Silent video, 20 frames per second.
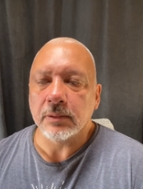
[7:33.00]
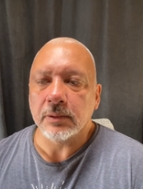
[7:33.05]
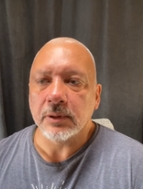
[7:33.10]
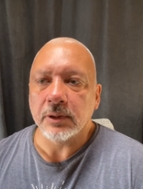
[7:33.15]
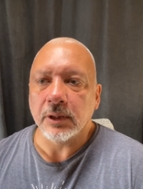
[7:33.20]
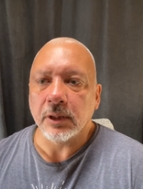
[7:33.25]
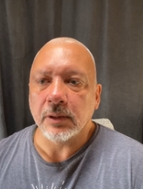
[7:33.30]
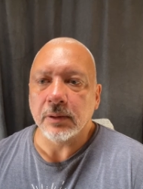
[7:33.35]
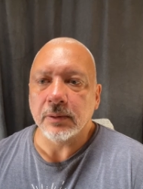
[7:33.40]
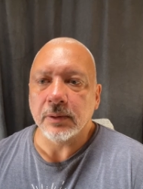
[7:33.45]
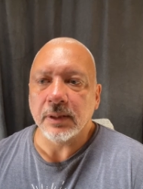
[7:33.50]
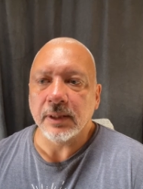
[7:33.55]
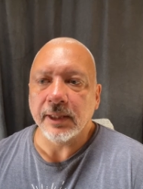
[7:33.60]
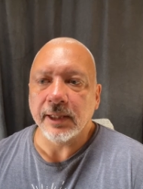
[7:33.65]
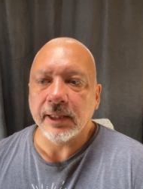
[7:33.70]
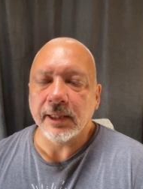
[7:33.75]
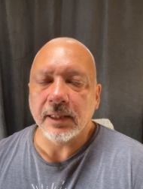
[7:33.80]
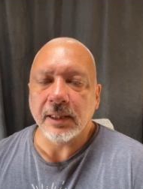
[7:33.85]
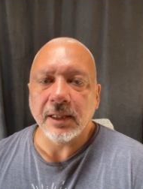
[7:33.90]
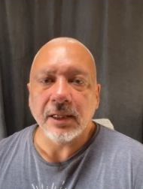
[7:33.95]
it
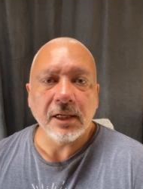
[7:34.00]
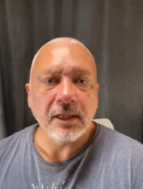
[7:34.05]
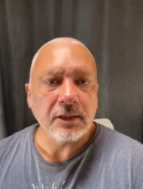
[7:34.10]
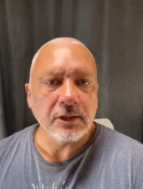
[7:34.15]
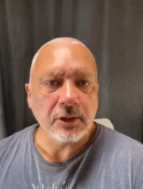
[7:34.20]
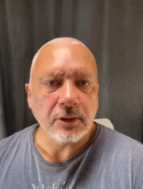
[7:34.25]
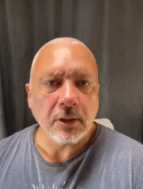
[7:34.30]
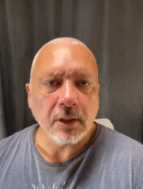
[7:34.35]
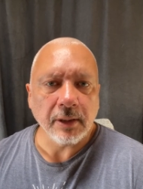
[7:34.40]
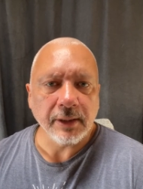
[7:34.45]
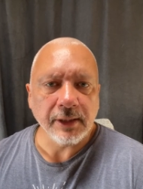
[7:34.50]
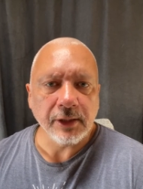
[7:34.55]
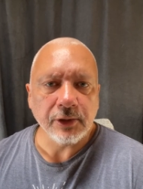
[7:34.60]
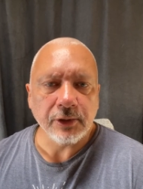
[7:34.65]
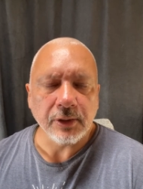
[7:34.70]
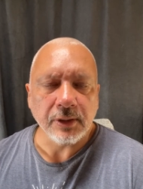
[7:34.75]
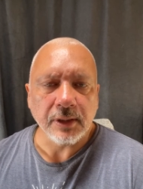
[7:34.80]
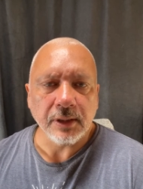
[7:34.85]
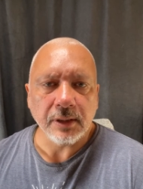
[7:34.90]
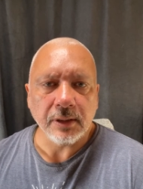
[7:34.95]
is starting
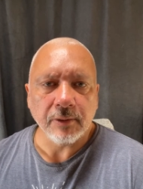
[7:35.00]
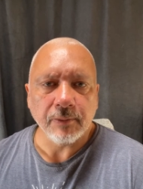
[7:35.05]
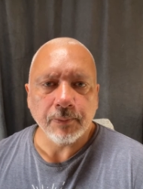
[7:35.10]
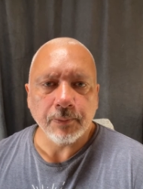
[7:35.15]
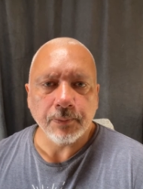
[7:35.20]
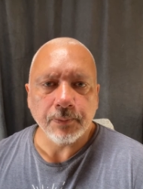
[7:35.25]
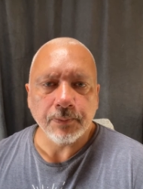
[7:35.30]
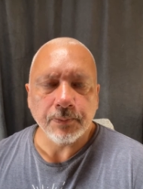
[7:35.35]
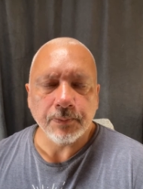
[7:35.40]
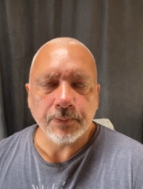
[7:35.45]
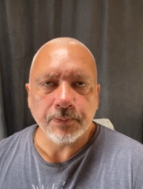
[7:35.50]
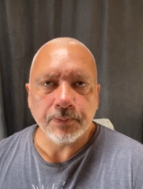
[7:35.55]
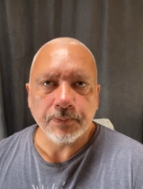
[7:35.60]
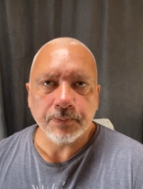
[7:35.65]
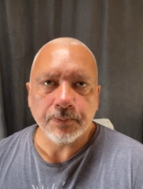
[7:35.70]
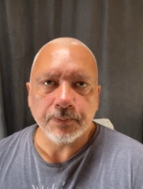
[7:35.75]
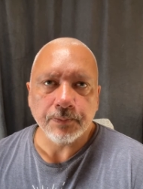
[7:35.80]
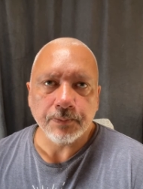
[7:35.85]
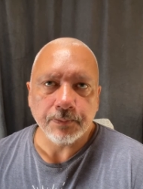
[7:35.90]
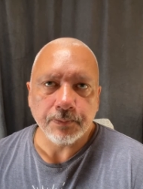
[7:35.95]
to kind of
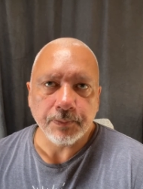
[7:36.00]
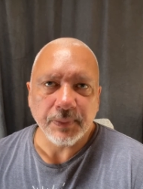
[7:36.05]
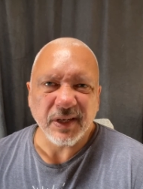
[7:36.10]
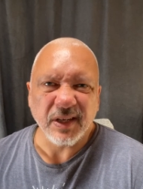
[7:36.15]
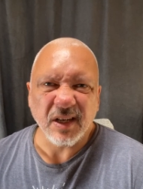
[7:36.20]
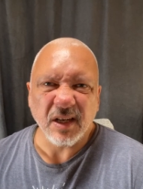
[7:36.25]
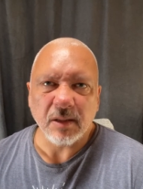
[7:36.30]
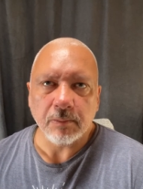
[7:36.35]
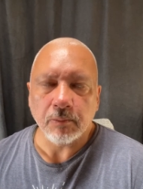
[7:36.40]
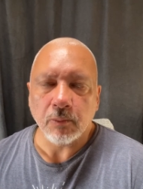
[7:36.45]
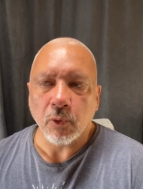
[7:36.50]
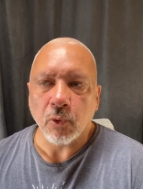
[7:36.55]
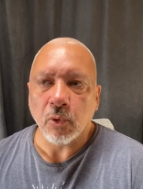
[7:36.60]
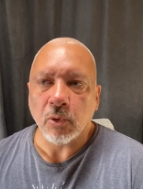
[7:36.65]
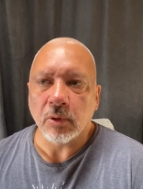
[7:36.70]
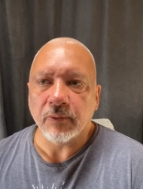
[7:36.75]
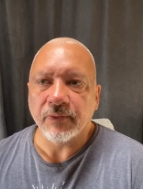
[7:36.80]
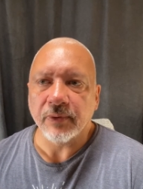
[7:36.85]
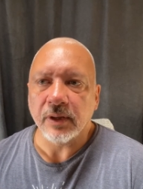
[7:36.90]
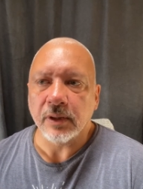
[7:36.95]
become
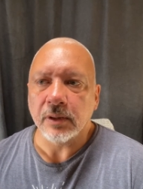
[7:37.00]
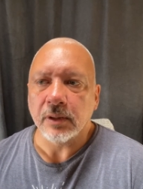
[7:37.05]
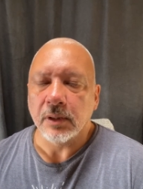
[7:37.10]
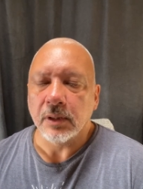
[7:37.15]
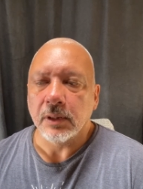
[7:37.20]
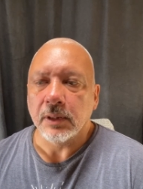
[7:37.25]
more of a